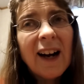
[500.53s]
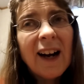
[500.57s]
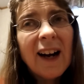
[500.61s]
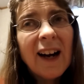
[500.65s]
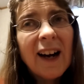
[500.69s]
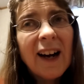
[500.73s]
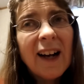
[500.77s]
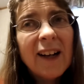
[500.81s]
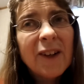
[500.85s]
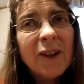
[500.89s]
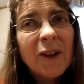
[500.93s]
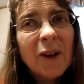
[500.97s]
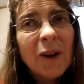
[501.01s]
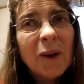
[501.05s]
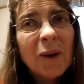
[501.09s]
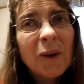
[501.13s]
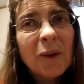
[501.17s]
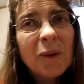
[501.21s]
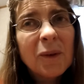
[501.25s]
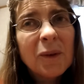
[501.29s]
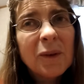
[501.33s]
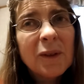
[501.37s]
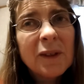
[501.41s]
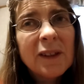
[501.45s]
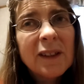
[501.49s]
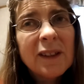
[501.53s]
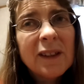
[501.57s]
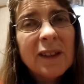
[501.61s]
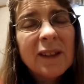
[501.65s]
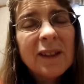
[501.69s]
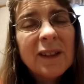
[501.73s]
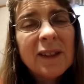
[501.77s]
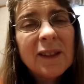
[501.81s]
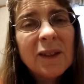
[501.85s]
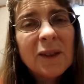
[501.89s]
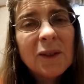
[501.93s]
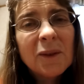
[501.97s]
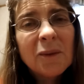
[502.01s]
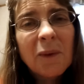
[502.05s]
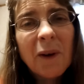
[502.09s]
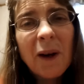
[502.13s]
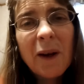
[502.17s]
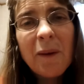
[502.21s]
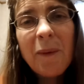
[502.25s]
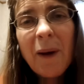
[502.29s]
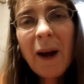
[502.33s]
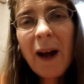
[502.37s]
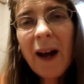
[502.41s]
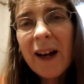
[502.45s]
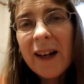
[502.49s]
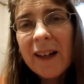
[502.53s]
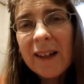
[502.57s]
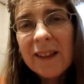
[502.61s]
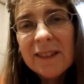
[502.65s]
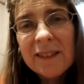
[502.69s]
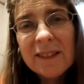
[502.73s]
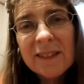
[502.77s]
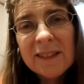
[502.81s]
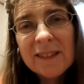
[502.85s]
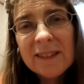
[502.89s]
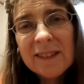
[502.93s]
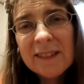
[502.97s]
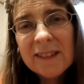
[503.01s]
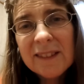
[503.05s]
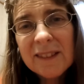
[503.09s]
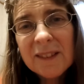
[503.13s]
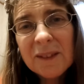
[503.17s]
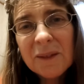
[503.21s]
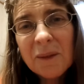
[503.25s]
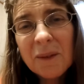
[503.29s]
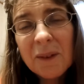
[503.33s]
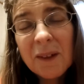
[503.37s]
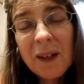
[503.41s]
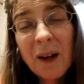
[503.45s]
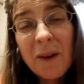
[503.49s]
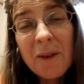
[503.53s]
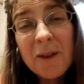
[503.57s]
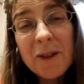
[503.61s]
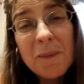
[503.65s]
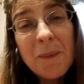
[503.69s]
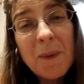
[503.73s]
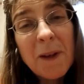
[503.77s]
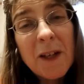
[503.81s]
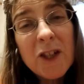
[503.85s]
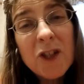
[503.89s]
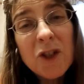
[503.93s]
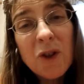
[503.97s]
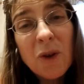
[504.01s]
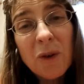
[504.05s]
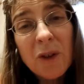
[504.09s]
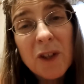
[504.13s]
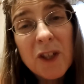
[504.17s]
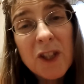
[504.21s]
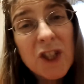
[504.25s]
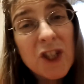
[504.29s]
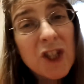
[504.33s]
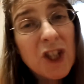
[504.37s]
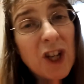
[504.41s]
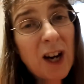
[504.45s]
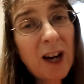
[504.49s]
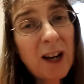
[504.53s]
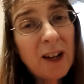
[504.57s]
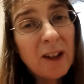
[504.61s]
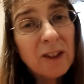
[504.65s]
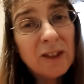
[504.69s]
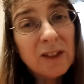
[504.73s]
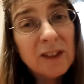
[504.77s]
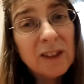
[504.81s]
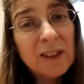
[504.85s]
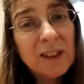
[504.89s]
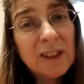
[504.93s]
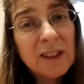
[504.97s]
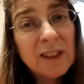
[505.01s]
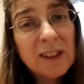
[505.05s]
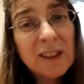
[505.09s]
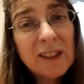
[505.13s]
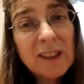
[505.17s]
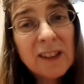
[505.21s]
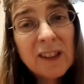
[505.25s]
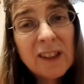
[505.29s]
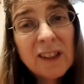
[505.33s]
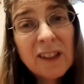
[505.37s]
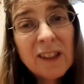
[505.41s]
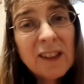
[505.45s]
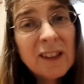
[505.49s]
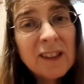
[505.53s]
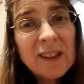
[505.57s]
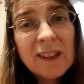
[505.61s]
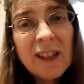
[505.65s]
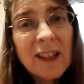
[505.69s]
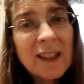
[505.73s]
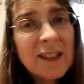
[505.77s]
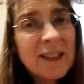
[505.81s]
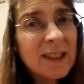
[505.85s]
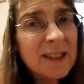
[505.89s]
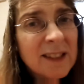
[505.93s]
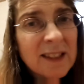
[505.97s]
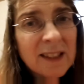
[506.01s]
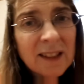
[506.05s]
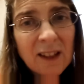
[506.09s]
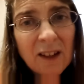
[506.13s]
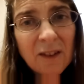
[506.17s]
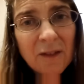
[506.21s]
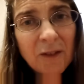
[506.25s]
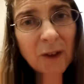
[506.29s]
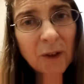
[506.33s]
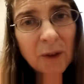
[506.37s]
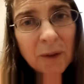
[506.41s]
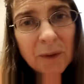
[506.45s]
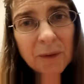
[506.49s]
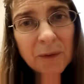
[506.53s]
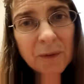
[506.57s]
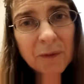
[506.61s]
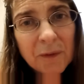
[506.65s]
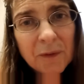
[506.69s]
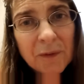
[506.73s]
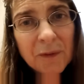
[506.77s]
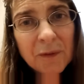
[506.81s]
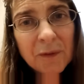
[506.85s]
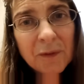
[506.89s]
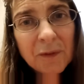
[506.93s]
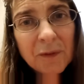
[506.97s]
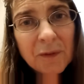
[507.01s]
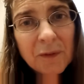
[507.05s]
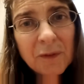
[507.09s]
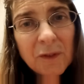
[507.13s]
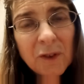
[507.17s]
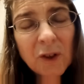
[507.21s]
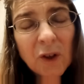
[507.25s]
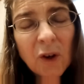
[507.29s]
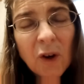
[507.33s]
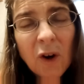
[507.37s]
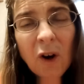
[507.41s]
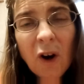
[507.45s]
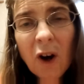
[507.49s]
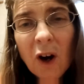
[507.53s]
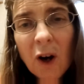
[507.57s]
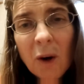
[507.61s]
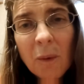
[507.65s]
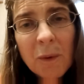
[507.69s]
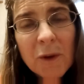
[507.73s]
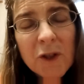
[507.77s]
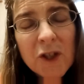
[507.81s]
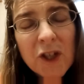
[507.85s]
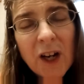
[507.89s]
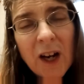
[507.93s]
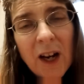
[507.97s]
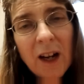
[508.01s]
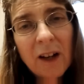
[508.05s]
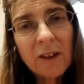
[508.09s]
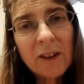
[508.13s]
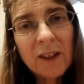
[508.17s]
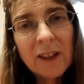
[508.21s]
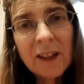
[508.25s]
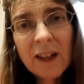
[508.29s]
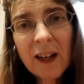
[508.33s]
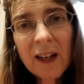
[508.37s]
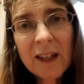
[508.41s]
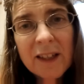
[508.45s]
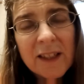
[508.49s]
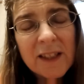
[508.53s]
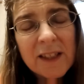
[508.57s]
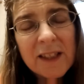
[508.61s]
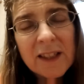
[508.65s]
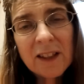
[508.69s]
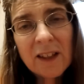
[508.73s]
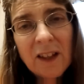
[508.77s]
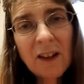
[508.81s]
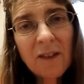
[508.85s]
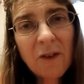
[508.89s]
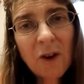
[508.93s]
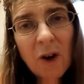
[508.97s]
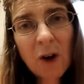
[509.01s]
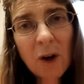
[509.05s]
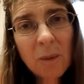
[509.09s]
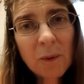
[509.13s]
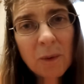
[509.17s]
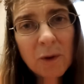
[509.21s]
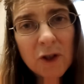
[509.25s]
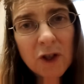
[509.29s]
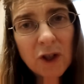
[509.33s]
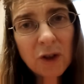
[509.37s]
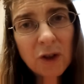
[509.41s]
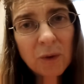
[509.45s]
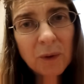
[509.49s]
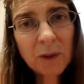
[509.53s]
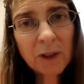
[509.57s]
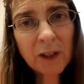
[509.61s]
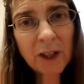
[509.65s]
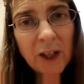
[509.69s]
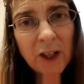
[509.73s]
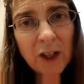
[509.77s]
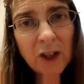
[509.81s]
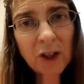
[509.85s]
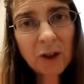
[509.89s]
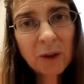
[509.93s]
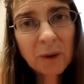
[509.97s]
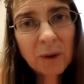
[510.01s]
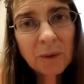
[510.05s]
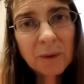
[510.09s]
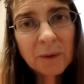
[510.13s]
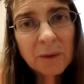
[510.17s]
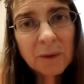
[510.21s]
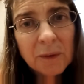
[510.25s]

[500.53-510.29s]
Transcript: I know way back when I was being told as a child, God doesn't love you. You're a horrible child, and God doesn't love horrible children like you.